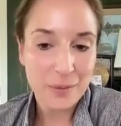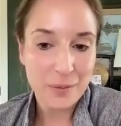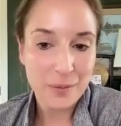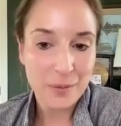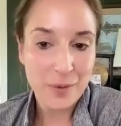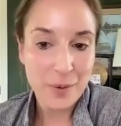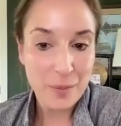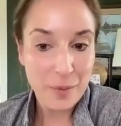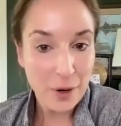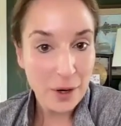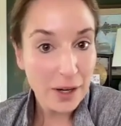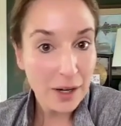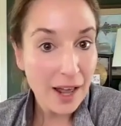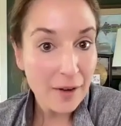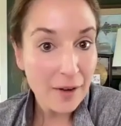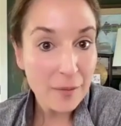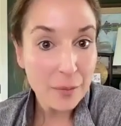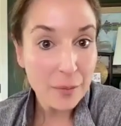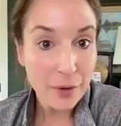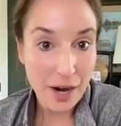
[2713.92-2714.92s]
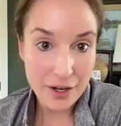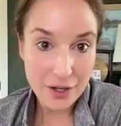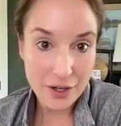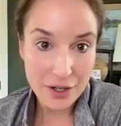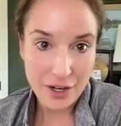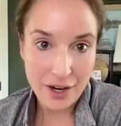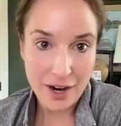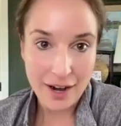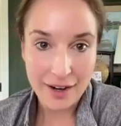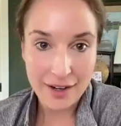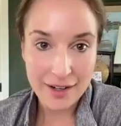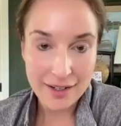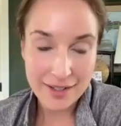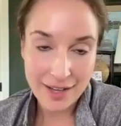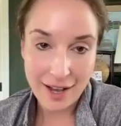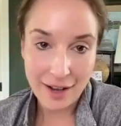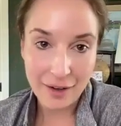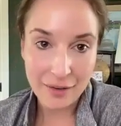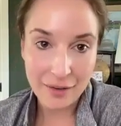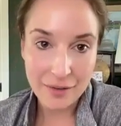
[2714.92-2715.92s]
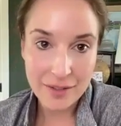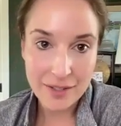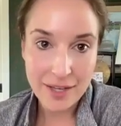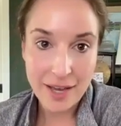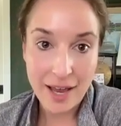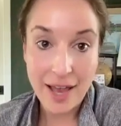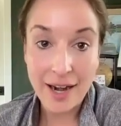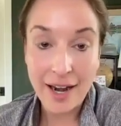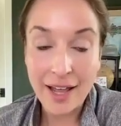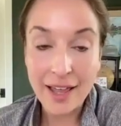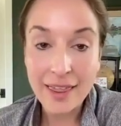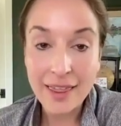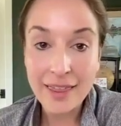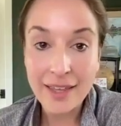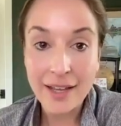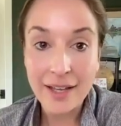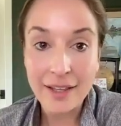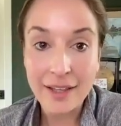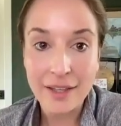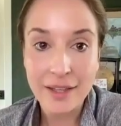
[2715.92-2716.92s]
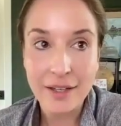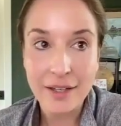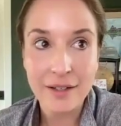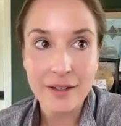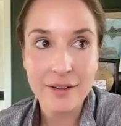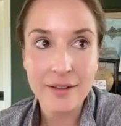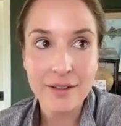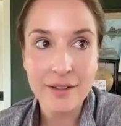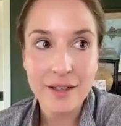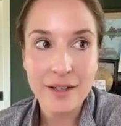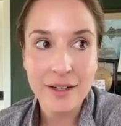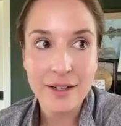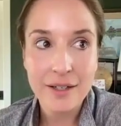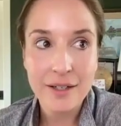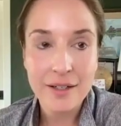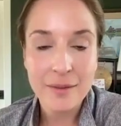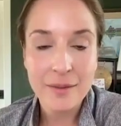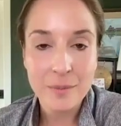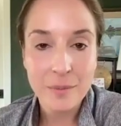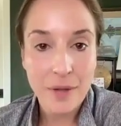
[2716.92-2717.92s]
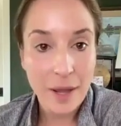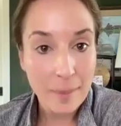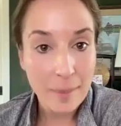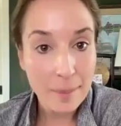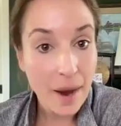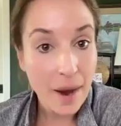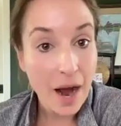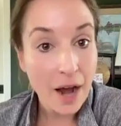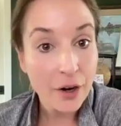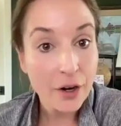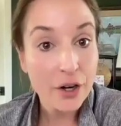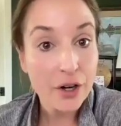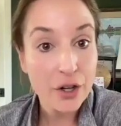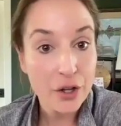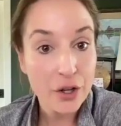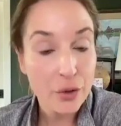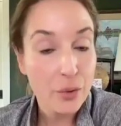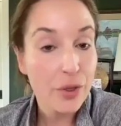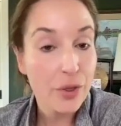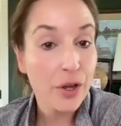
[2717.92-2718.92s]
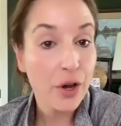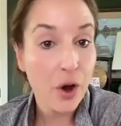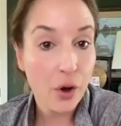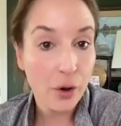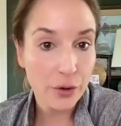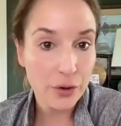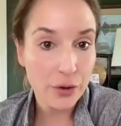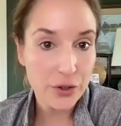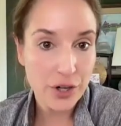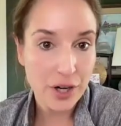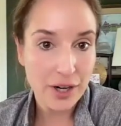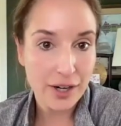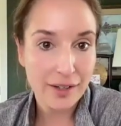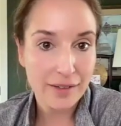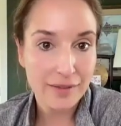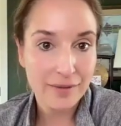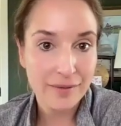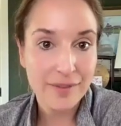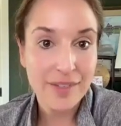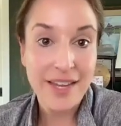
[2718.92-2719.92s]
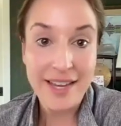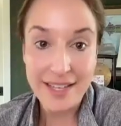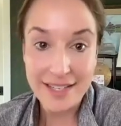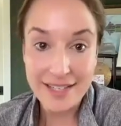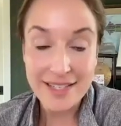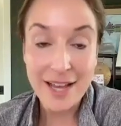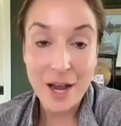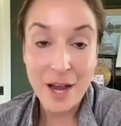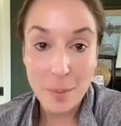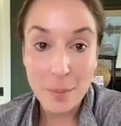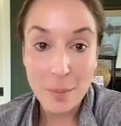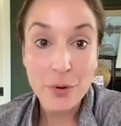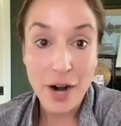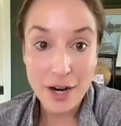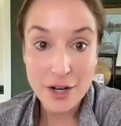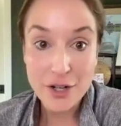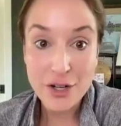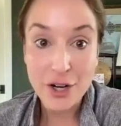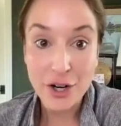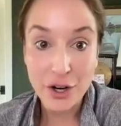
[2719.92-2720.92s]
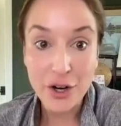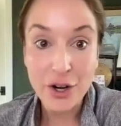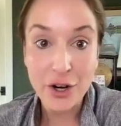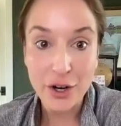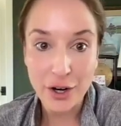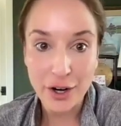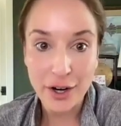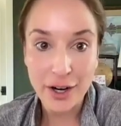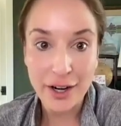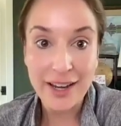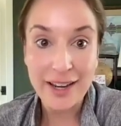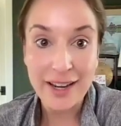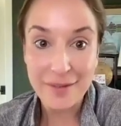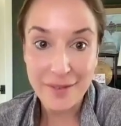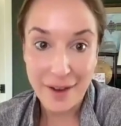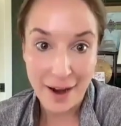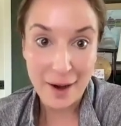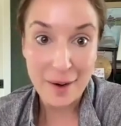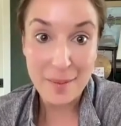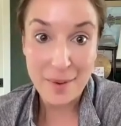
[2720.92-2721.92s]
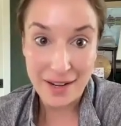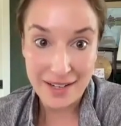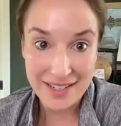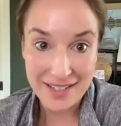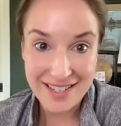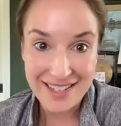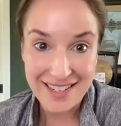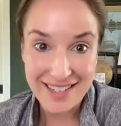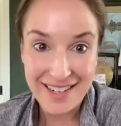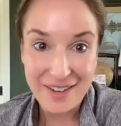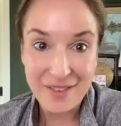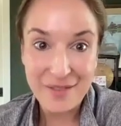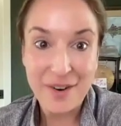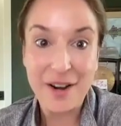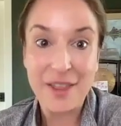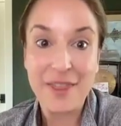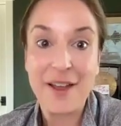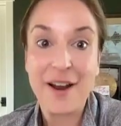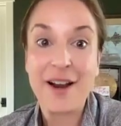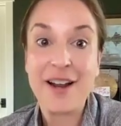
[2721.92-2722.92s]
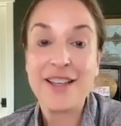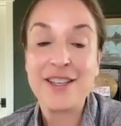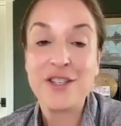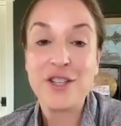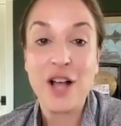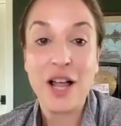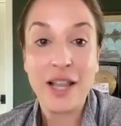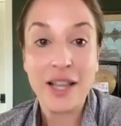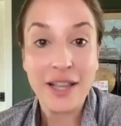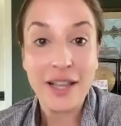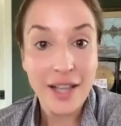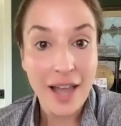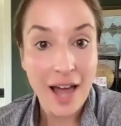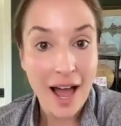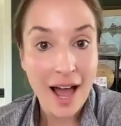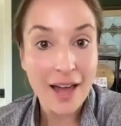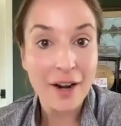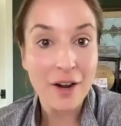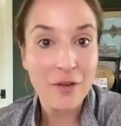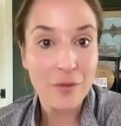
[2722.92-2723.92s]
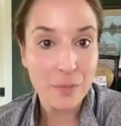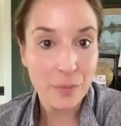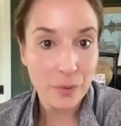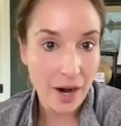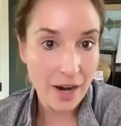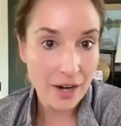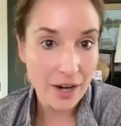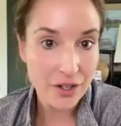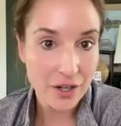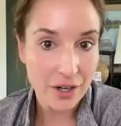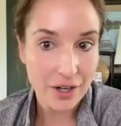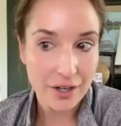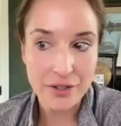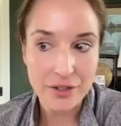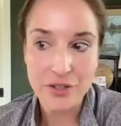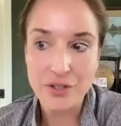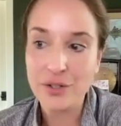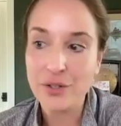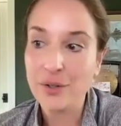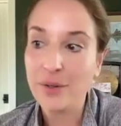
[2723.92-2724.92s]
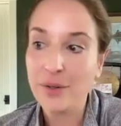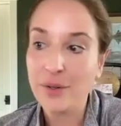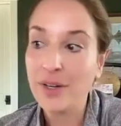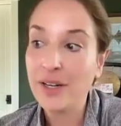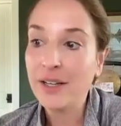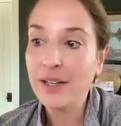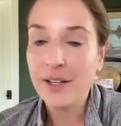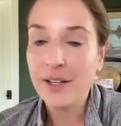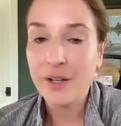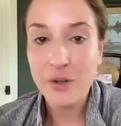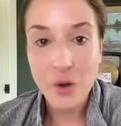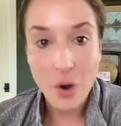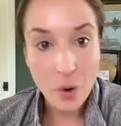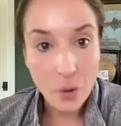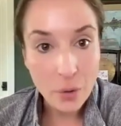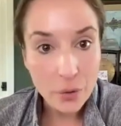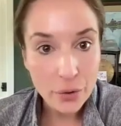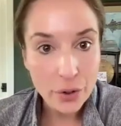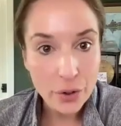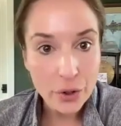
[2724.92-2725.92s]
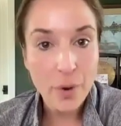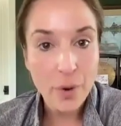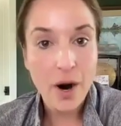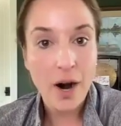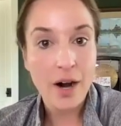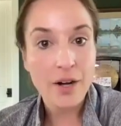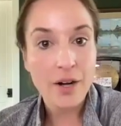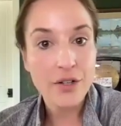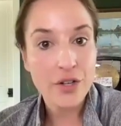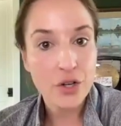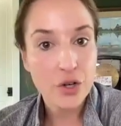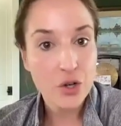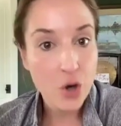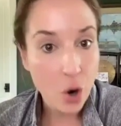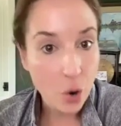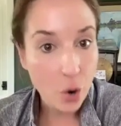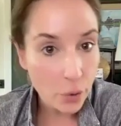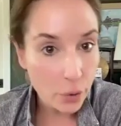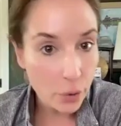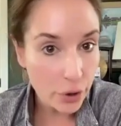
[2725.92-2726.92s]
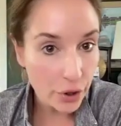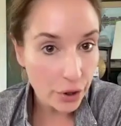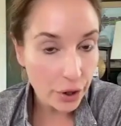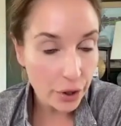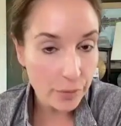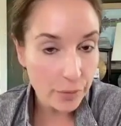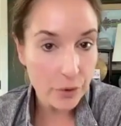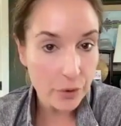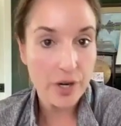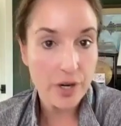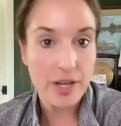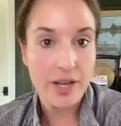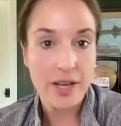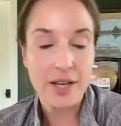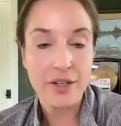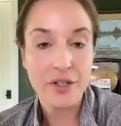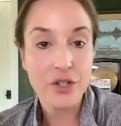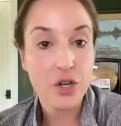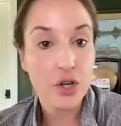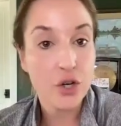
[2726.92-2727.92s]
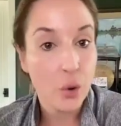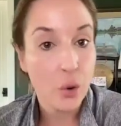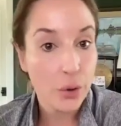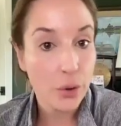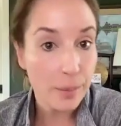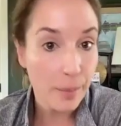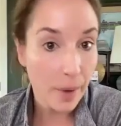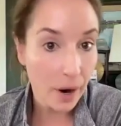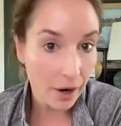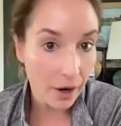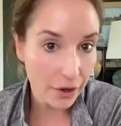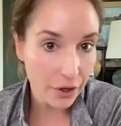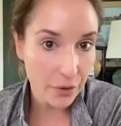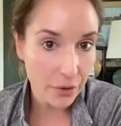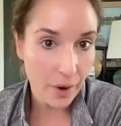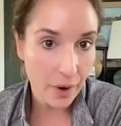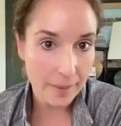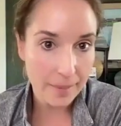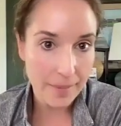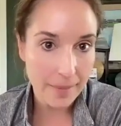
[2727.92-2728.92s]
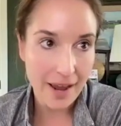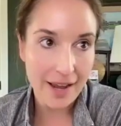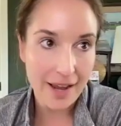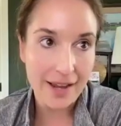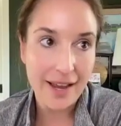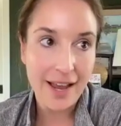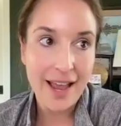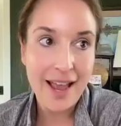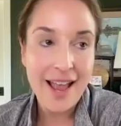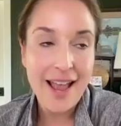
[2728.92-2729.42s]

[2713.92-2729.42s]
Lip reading: we put a lot of pressure on ourselves. And I think that like modern youth culture is a pressure cooker environment where there is a lot of pressure to know who you are, to know who your community is, to know the mark you want to make.